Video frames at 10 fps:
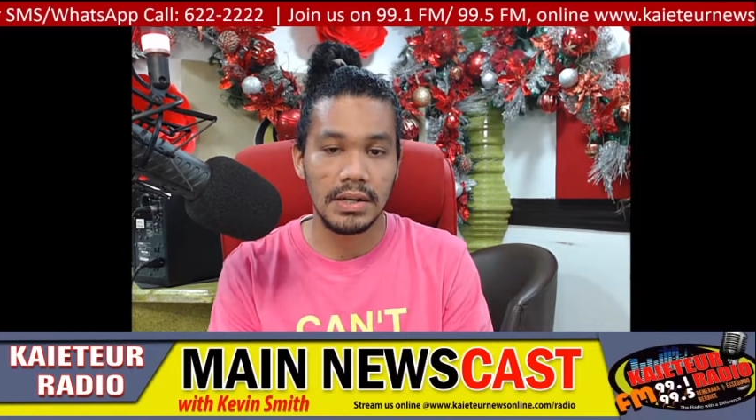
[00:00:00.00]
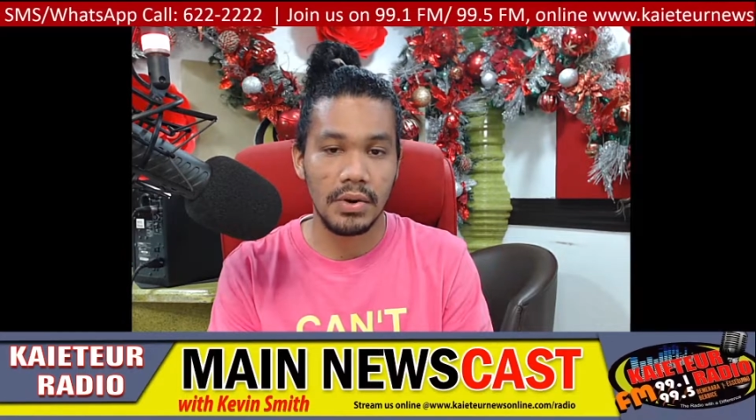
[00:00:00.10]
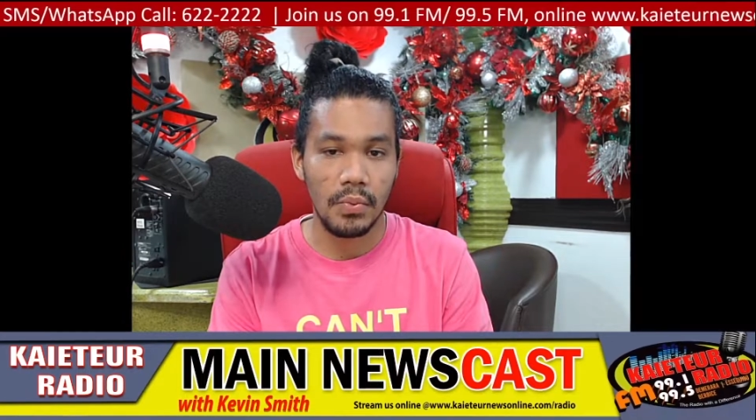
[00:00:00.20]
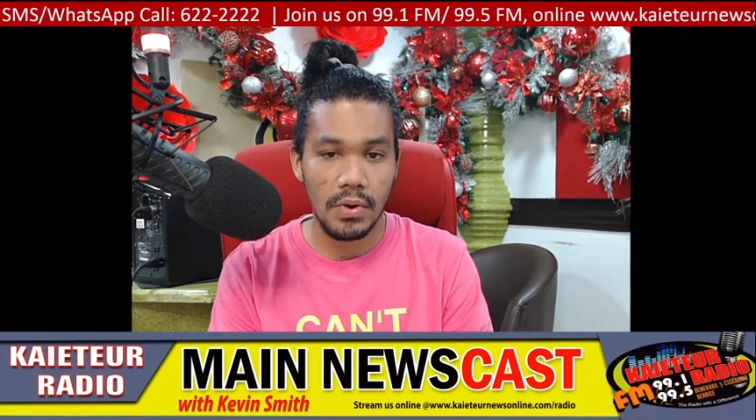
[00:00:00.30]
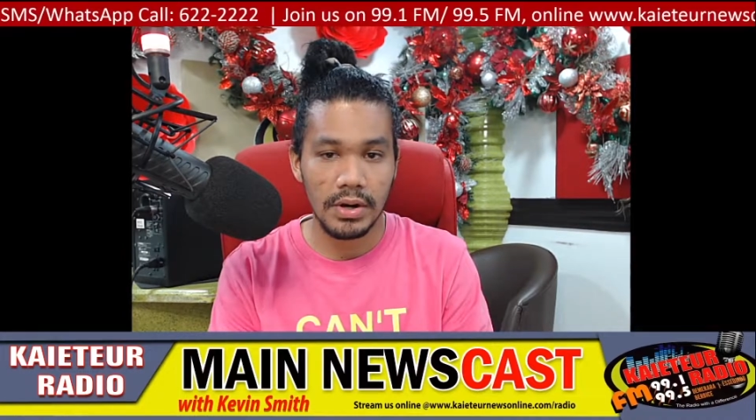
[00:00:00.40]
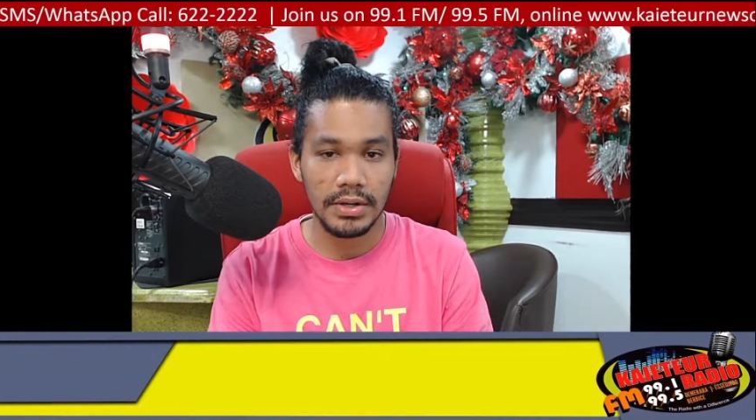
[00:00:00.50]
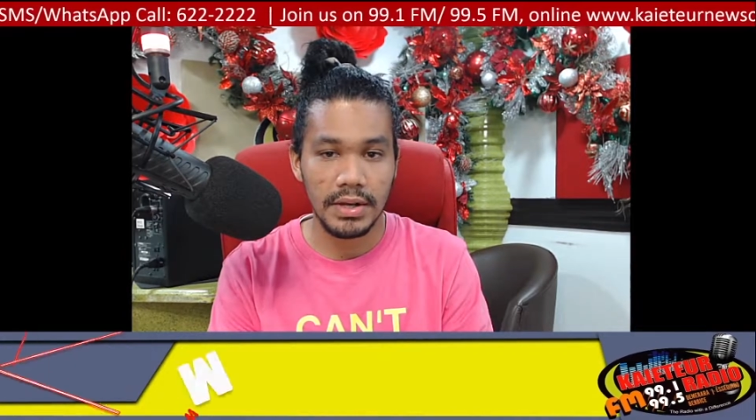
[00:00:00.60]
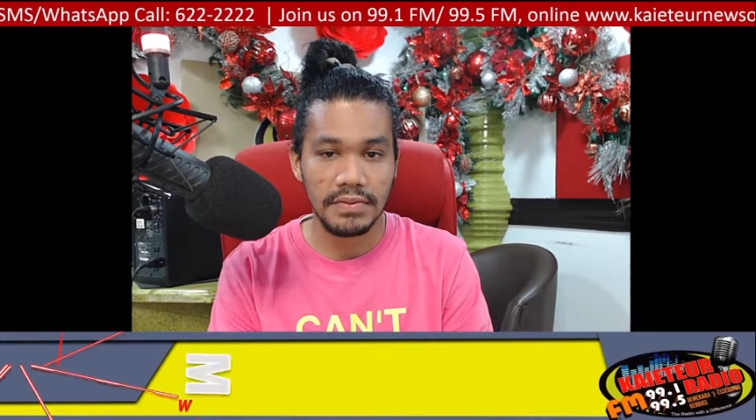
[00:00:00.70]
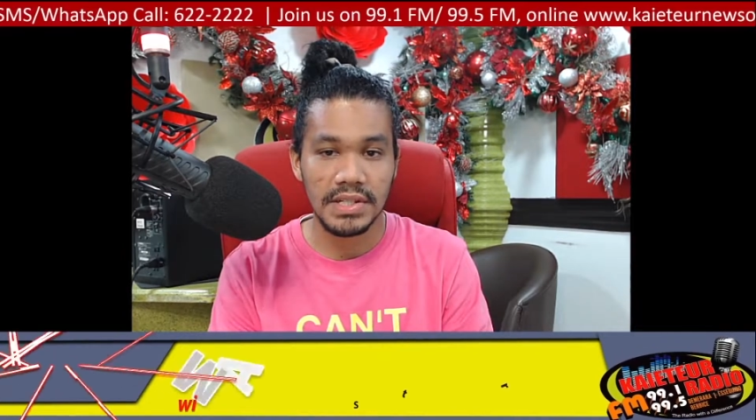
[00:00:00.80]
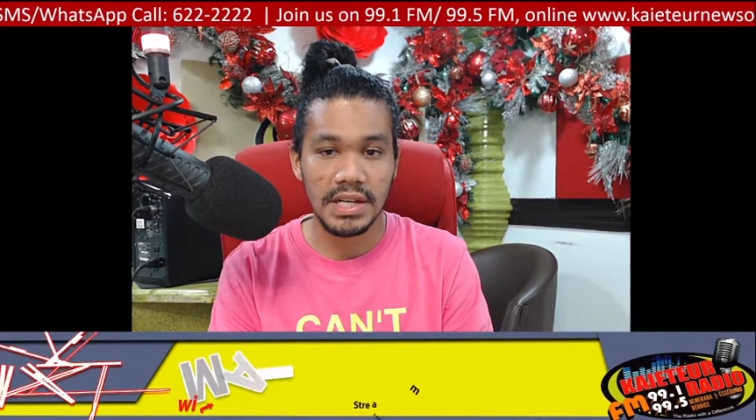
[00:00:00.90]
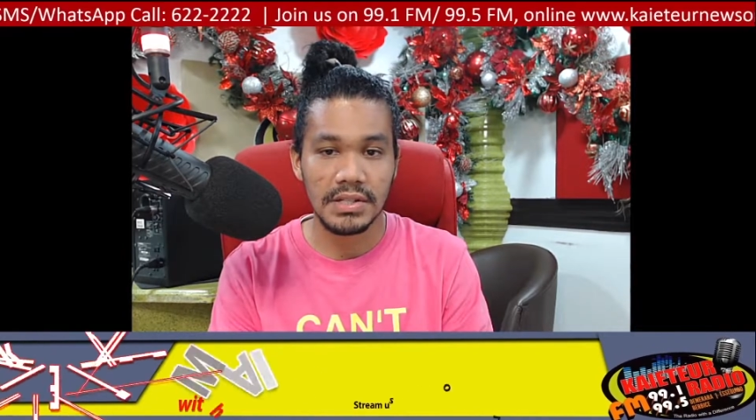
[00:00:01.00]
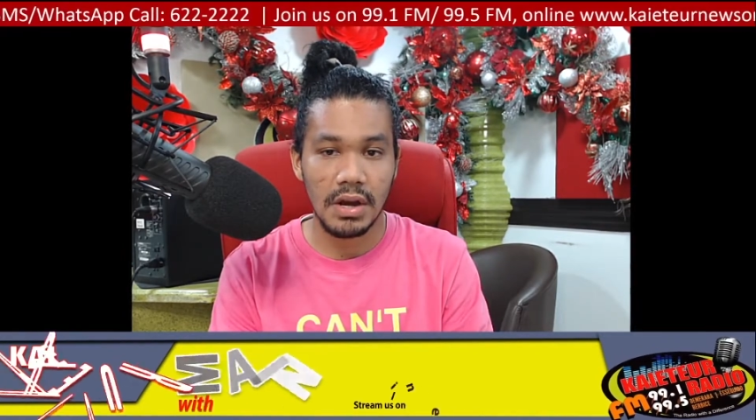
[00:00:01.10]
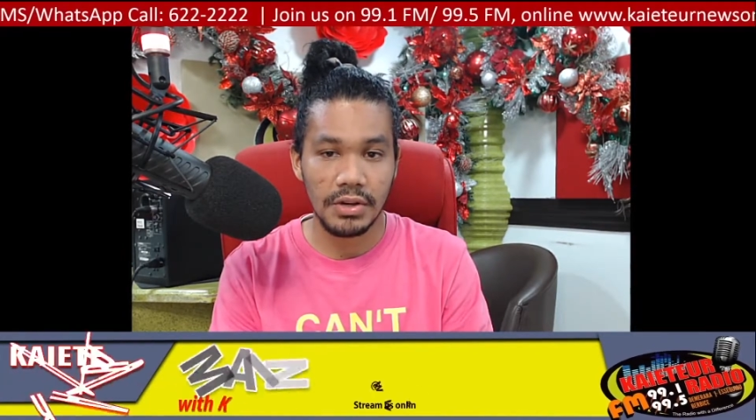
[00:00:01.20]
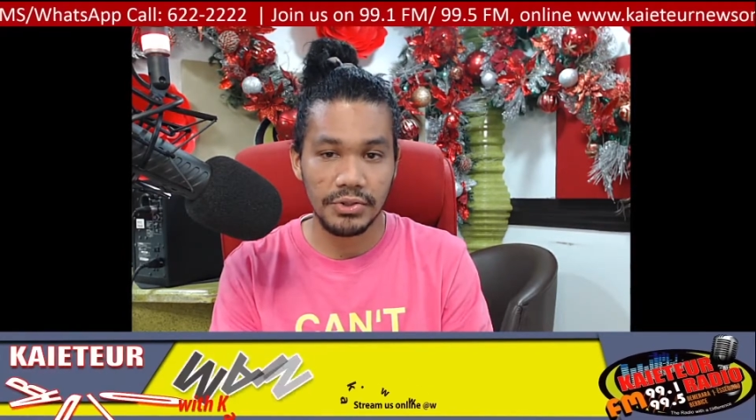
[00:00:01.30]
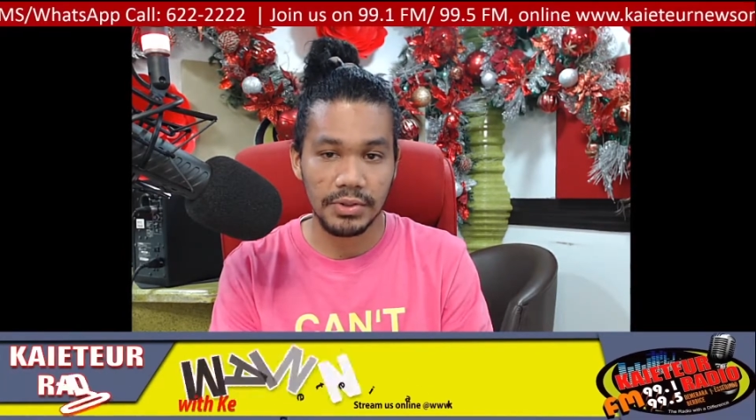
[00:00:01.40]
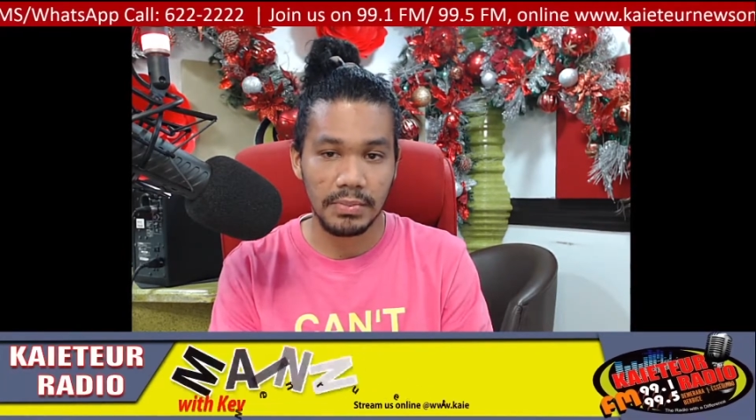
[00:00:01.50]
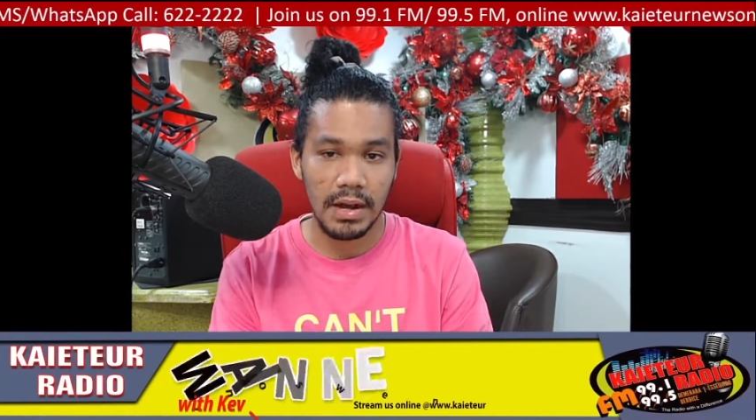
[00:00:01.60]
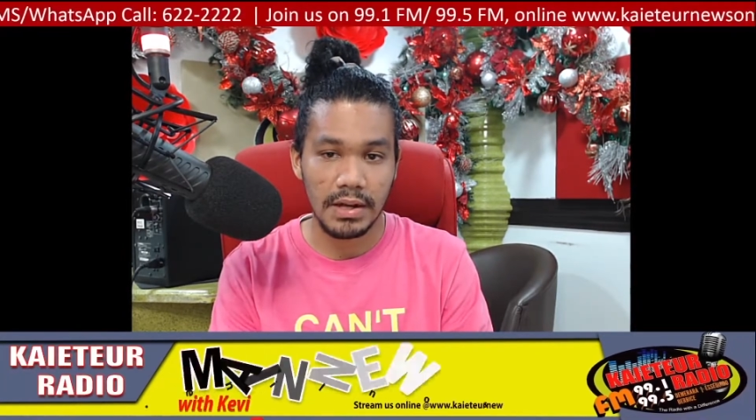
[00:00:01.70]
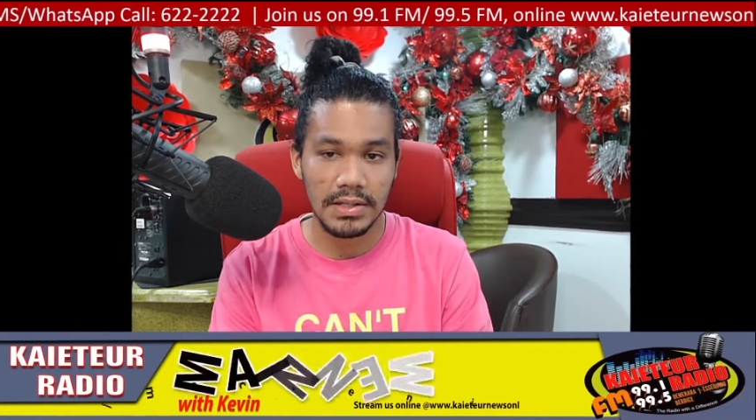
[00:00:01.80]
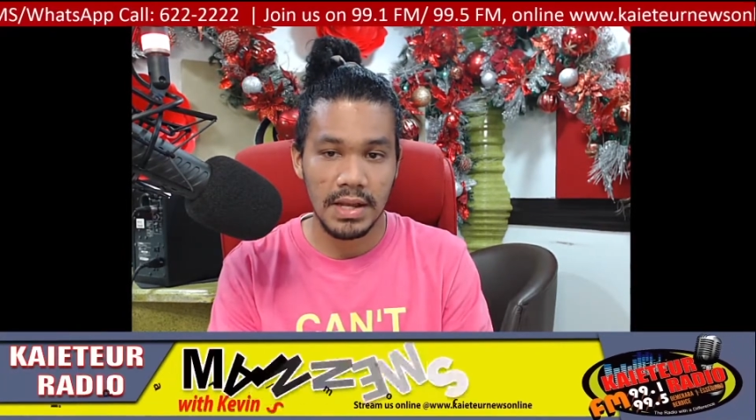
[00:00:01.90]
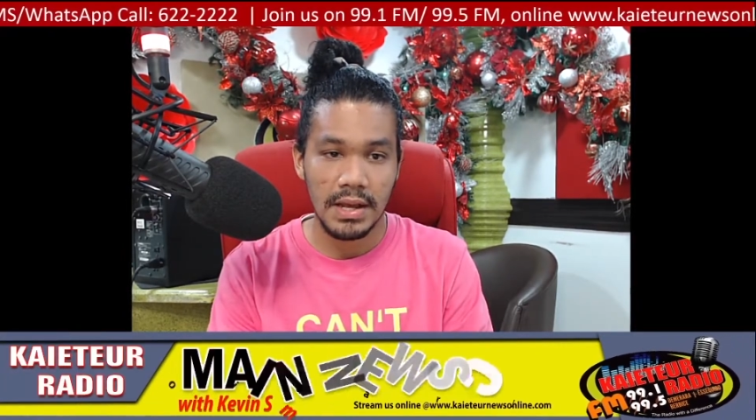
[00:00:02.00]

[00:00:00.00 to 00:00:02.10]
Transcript: award of 600 blocks